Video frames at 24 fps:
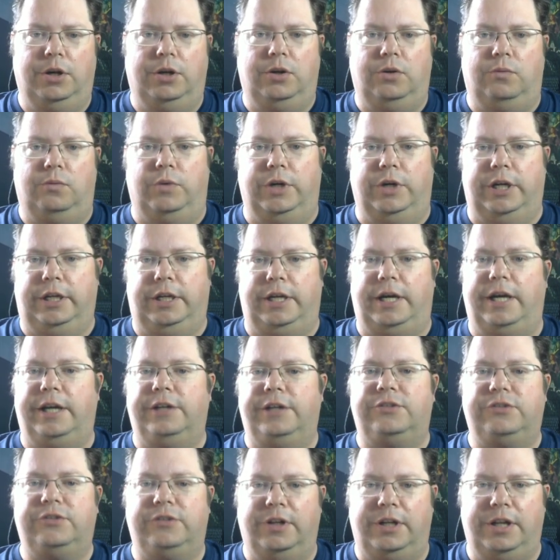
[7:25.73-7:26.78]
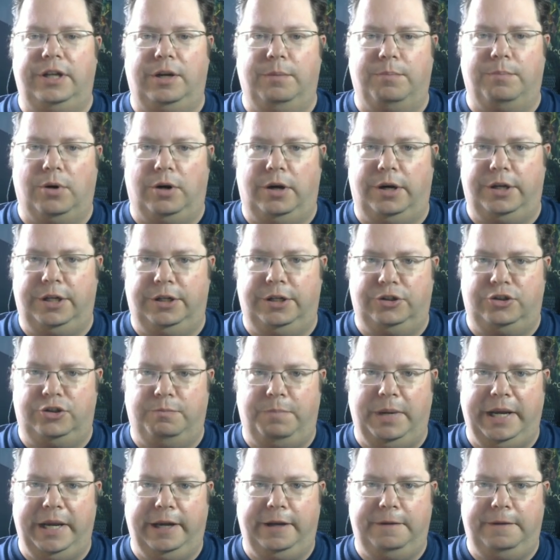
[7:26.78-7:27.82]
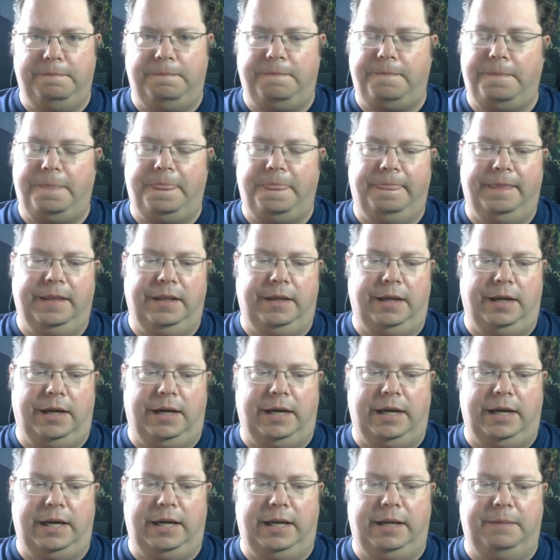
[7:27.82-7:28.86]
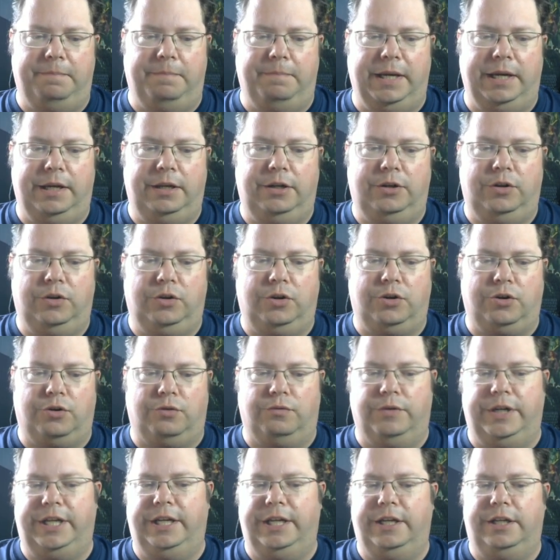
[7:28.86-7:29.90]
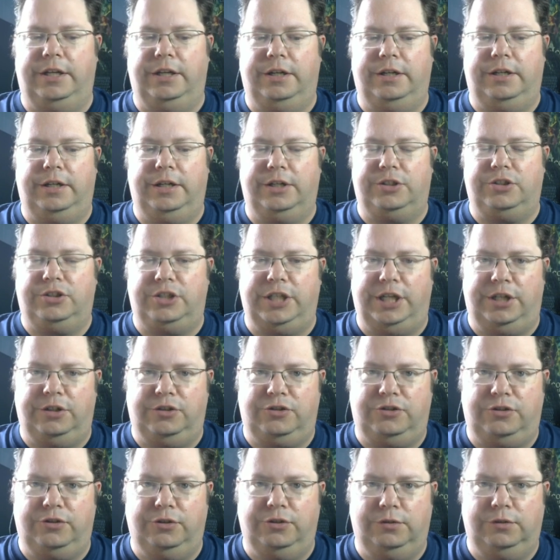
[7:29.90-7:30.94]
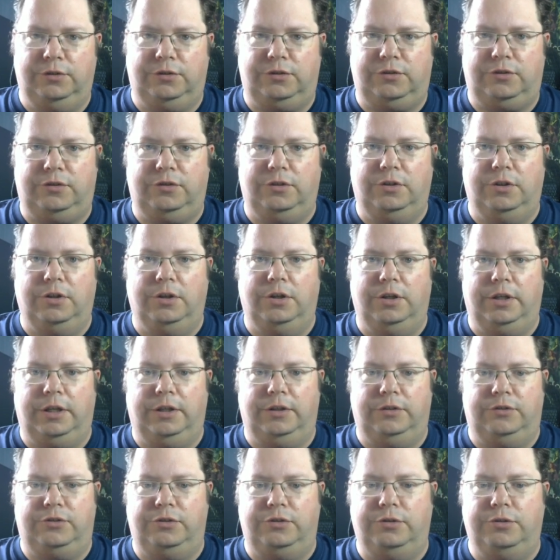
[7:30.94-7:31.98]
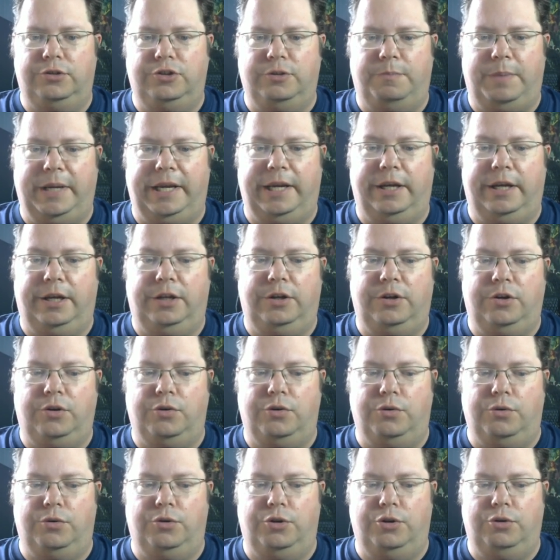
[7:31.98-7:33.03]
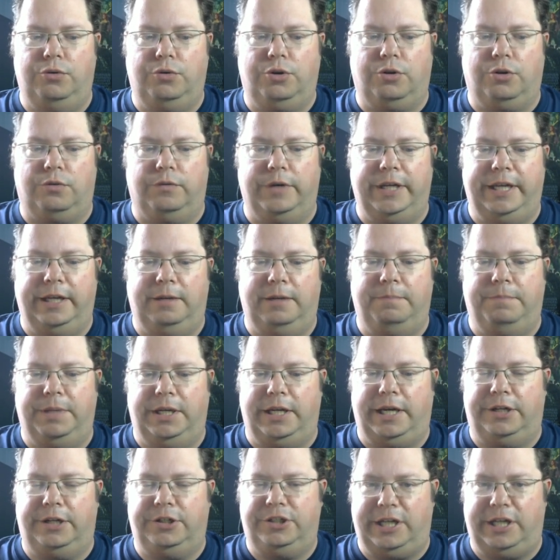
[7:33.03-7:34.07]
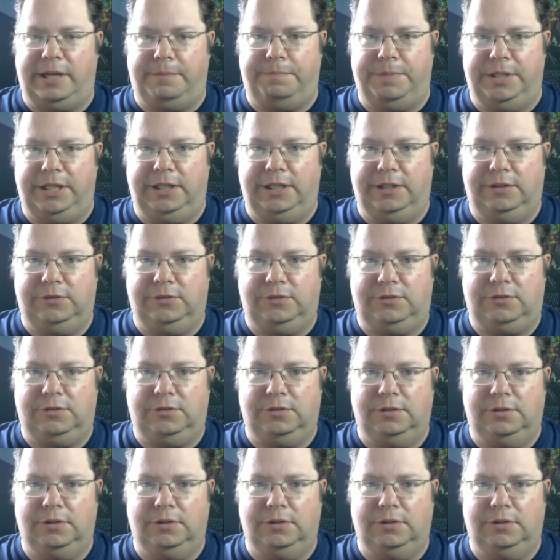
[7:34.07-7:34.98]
When I studied abroad in Japan, I met Korean exchange students to Japan who knew Korean but not Japanese,